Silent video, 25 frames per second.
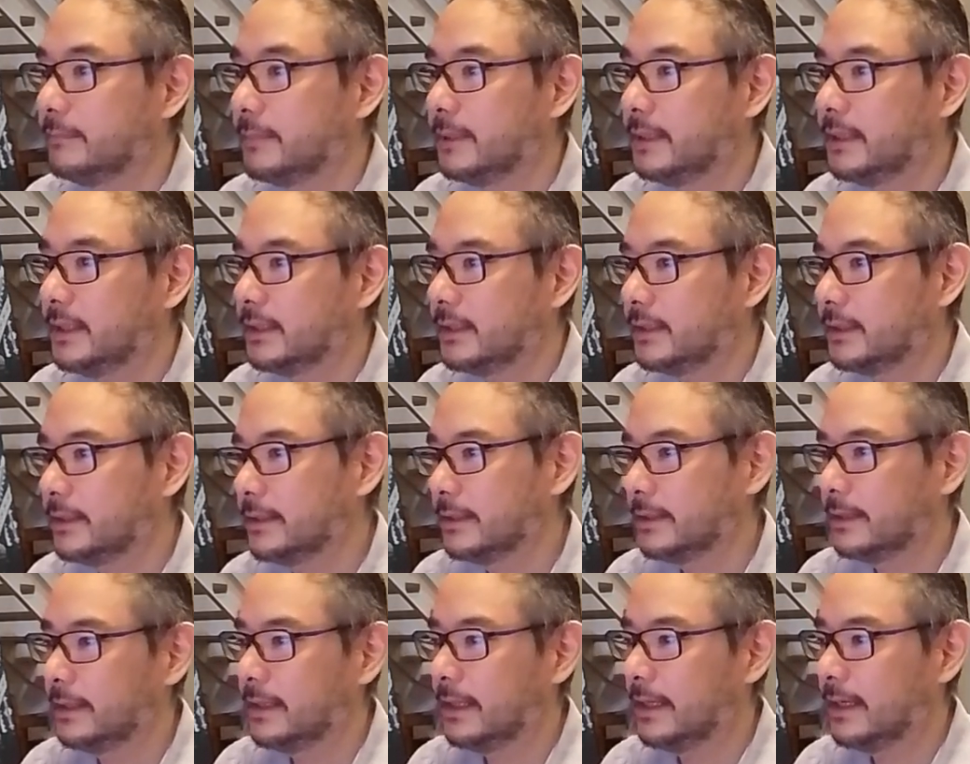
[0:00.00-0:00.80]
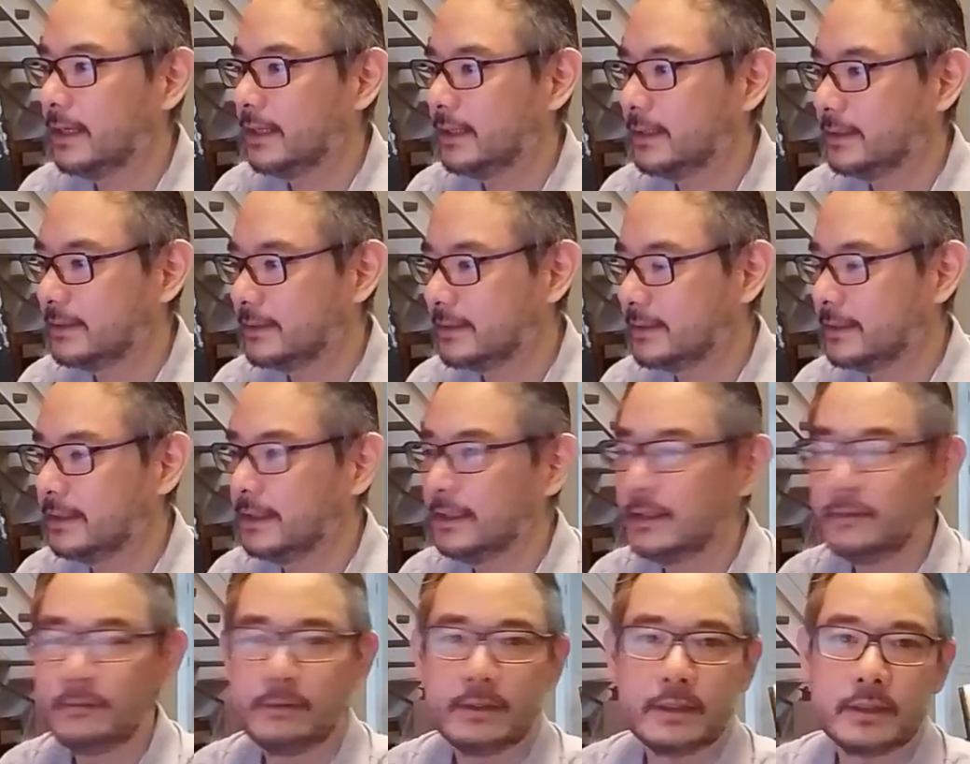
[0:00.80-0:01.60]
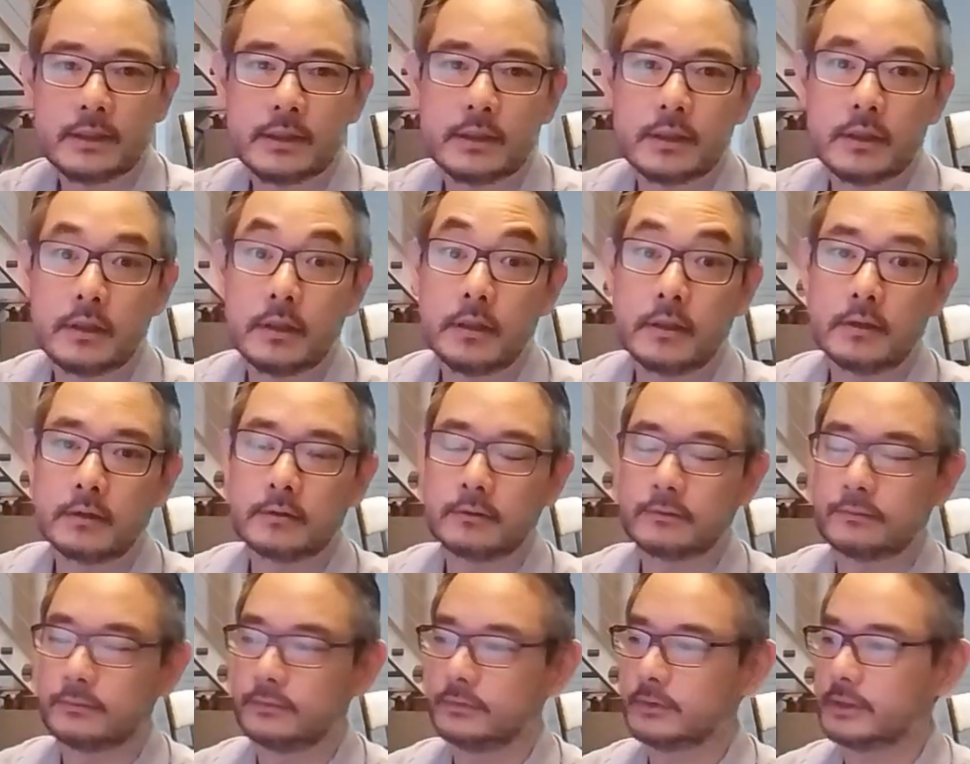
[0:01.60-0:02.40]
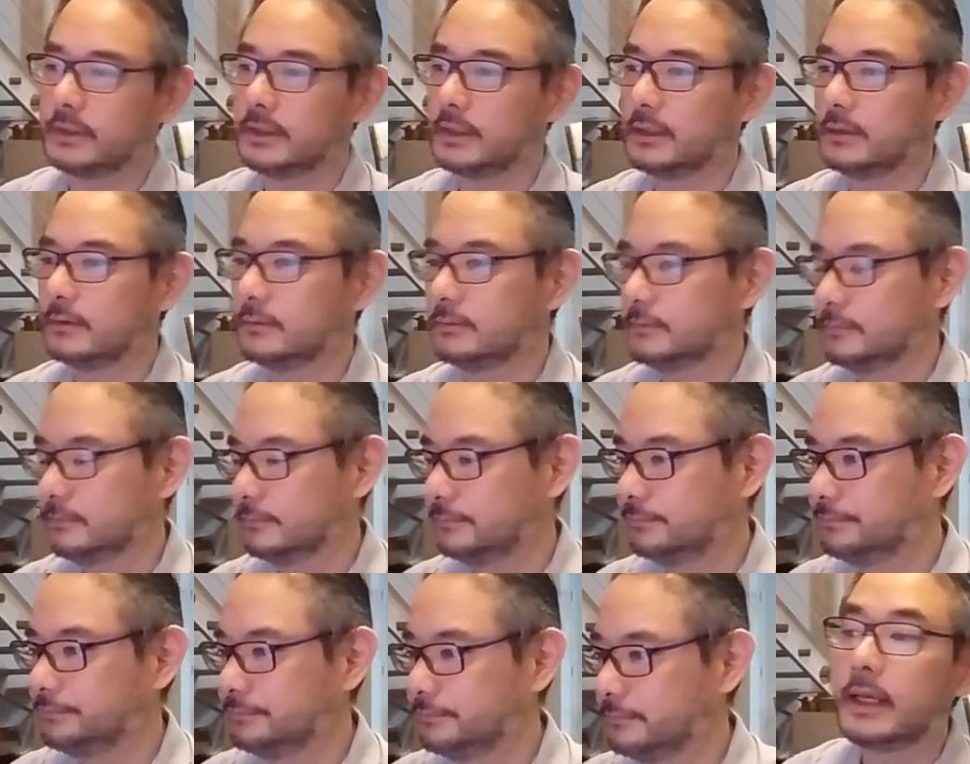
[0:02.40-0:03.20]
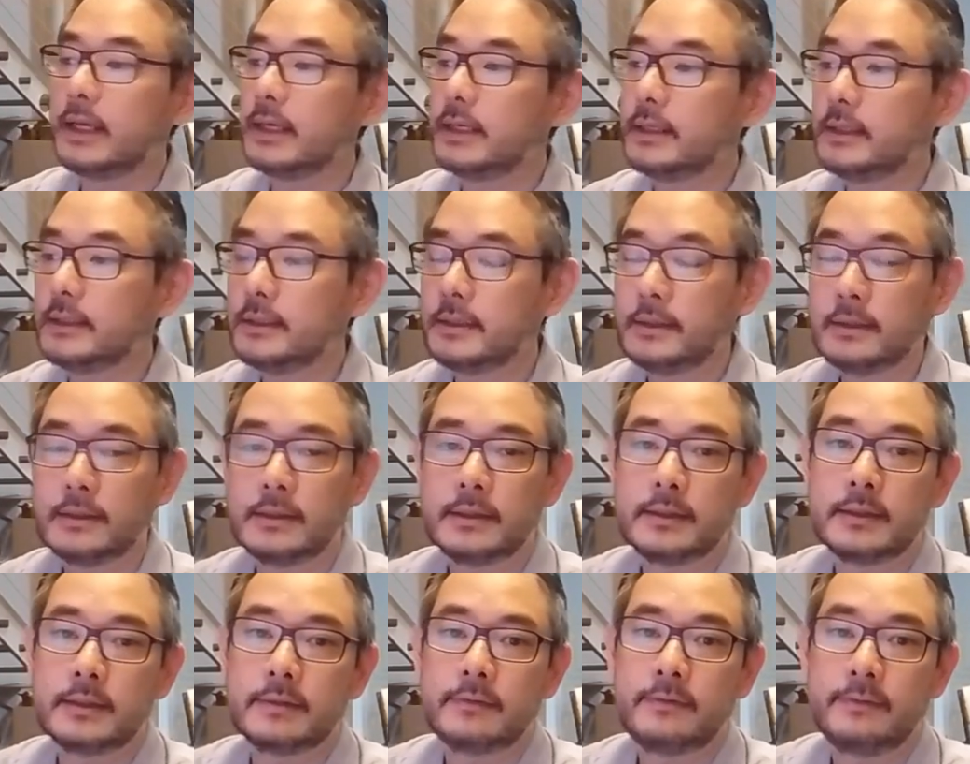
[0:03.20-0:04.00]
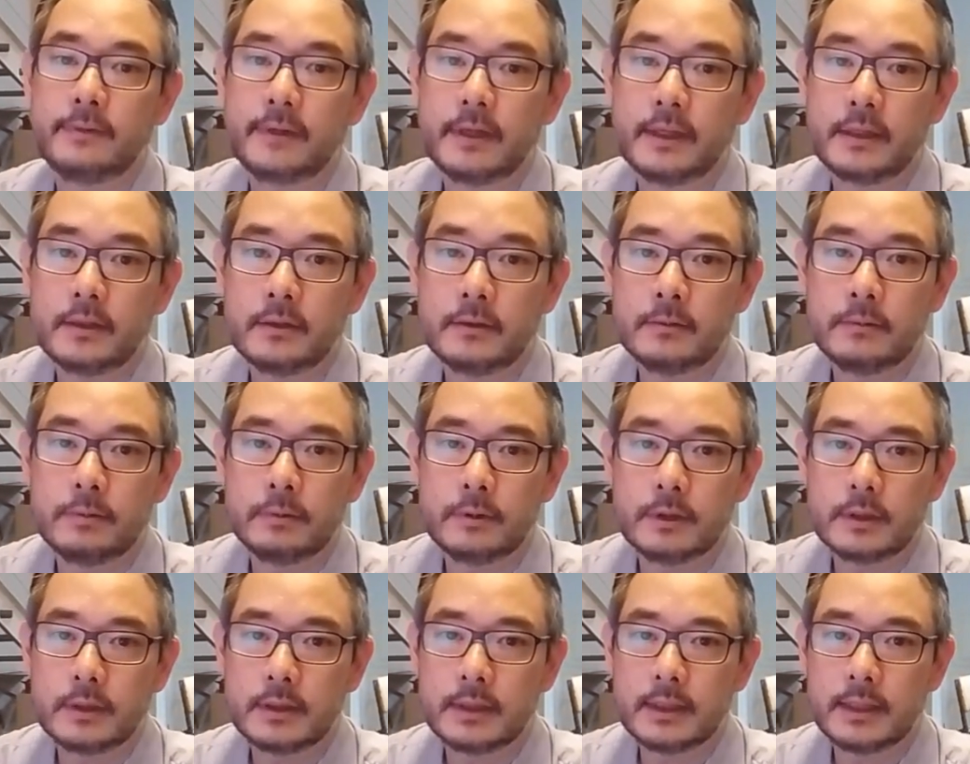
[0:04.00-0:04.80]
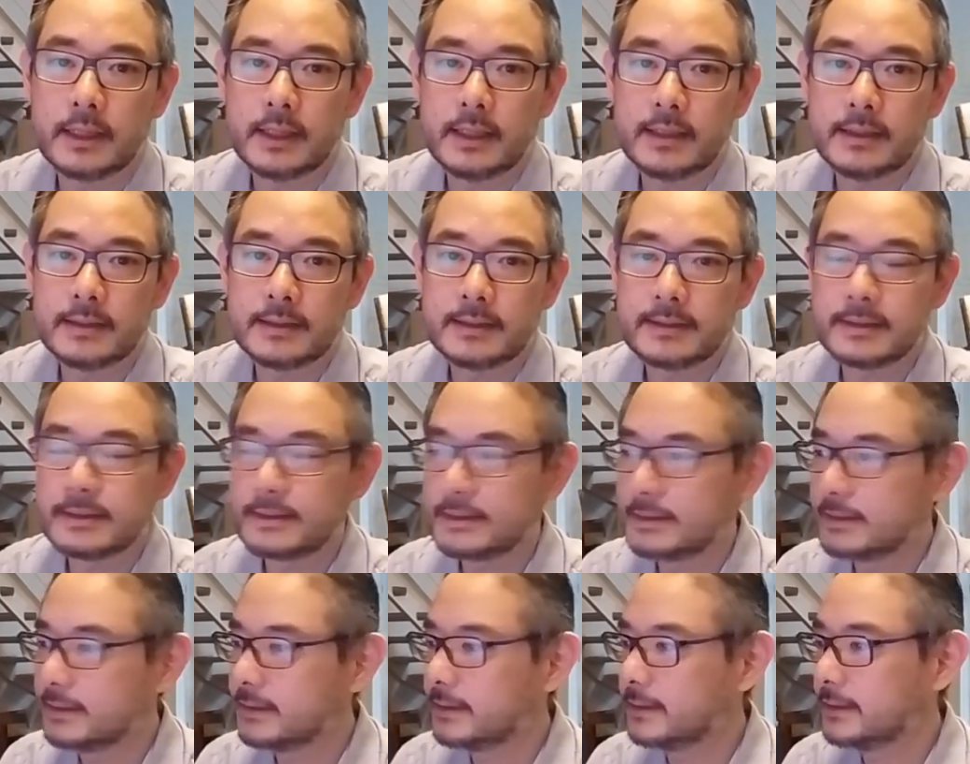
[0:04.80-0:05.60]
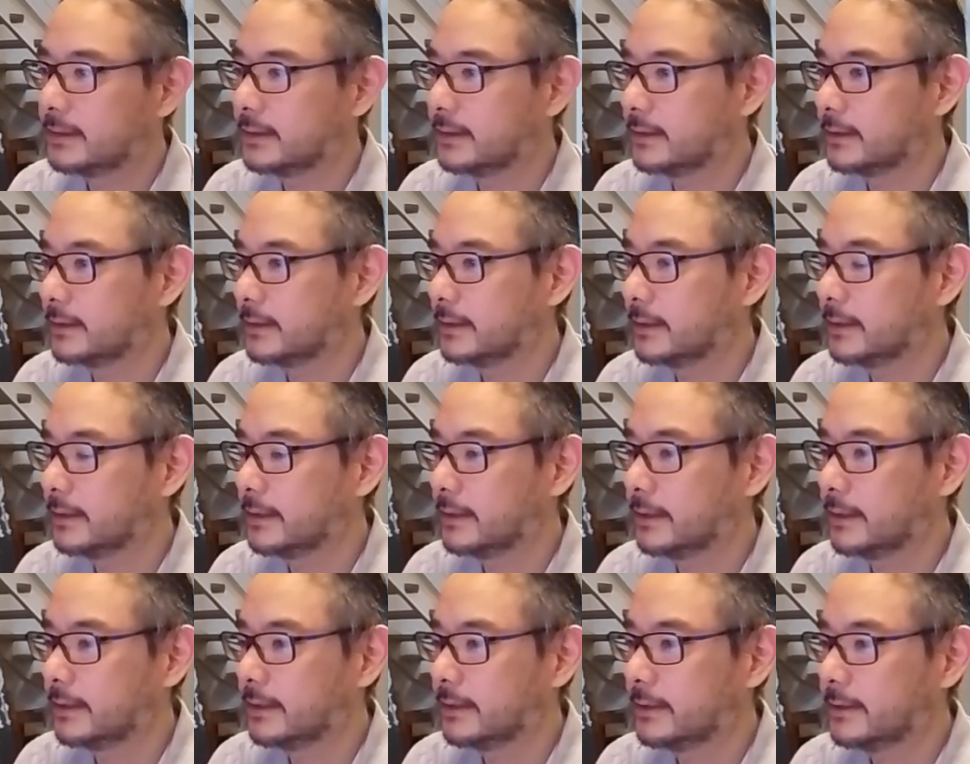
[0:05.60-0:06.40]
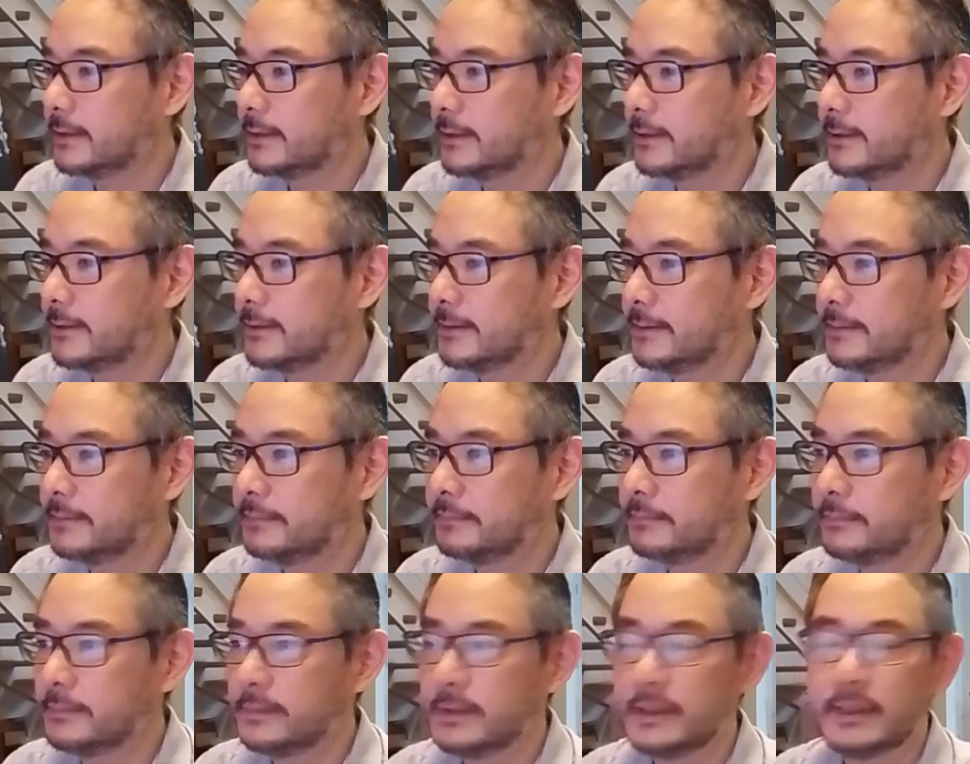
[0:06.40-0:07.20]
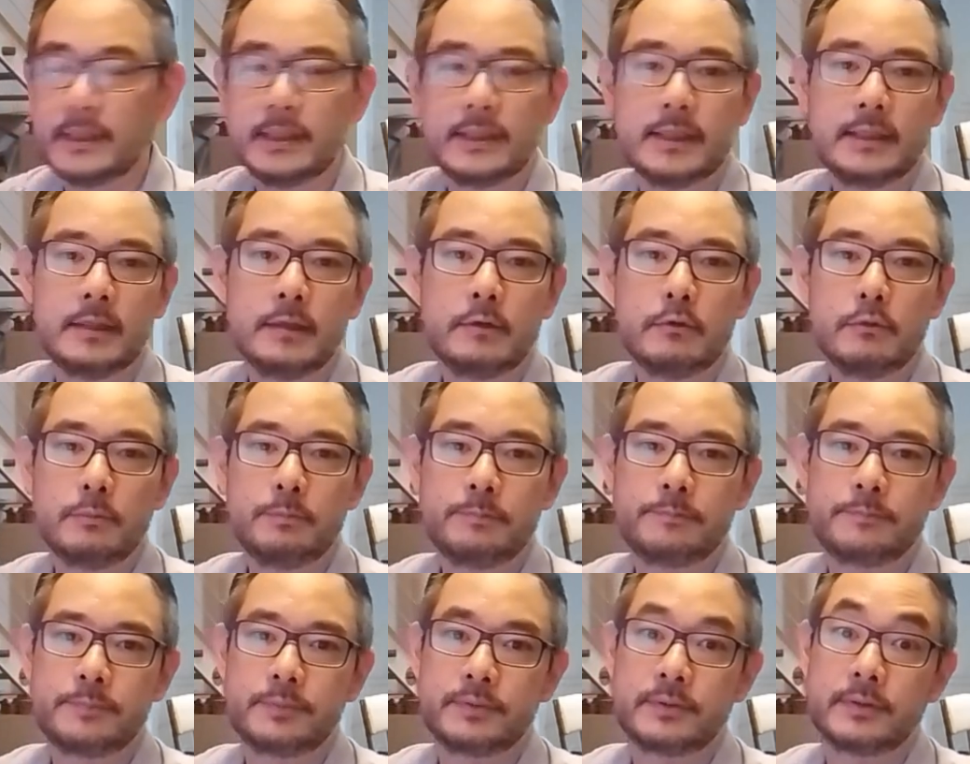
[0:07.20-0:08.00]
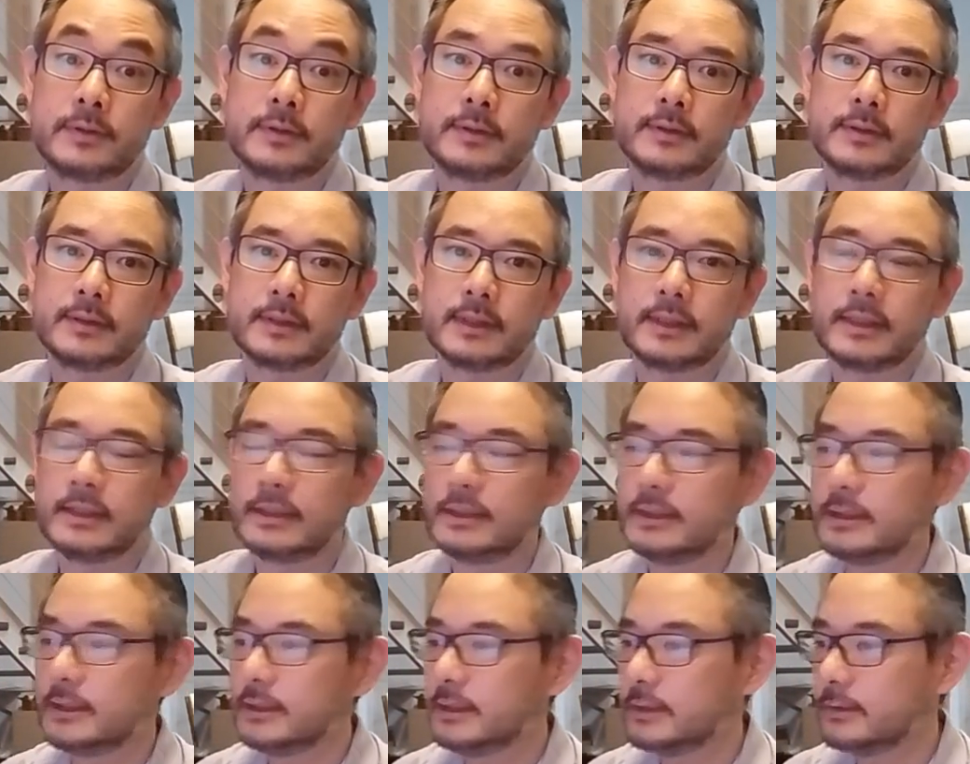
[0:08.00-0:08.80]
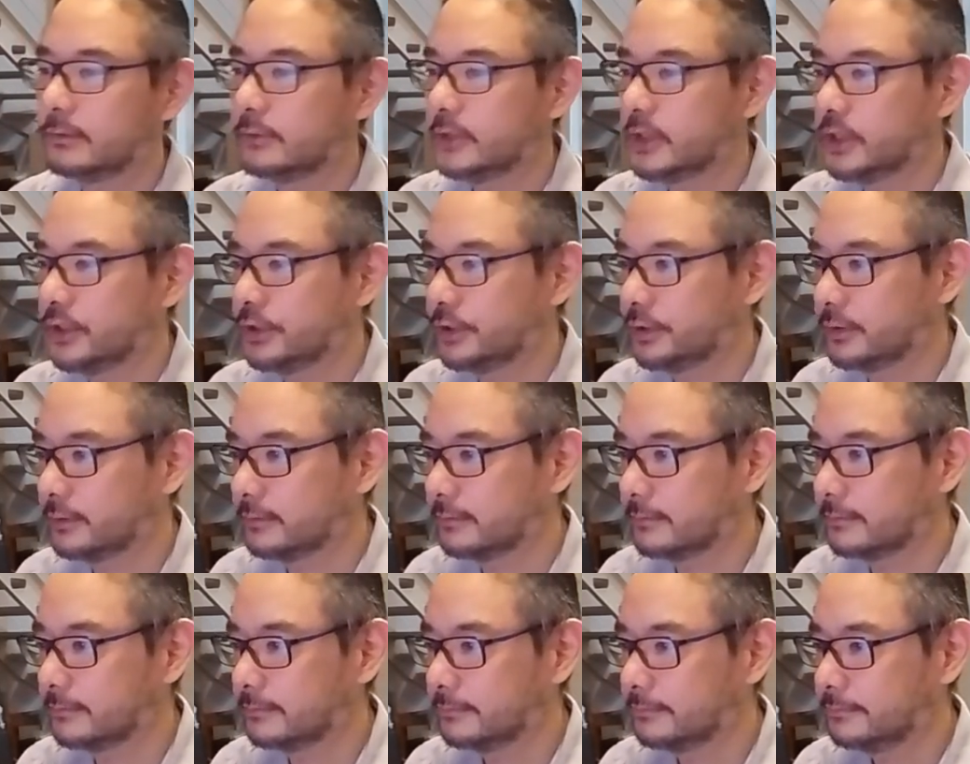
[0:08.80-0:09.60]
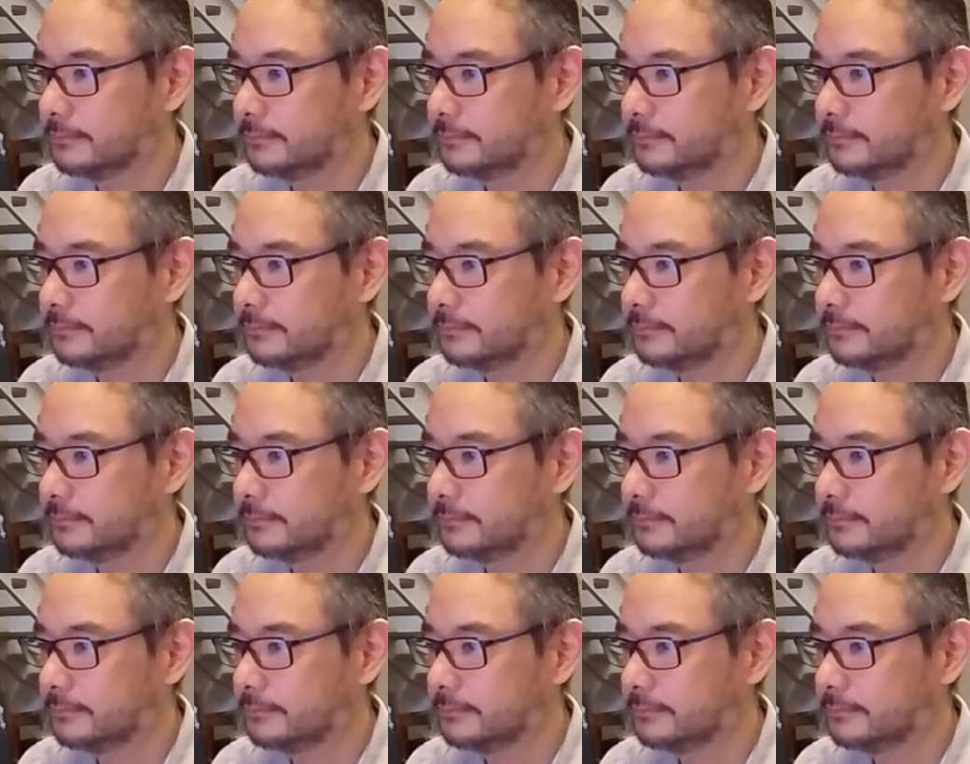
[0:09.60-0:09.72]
But let's leave it on for now. And as a final point, let's see loops and iteration.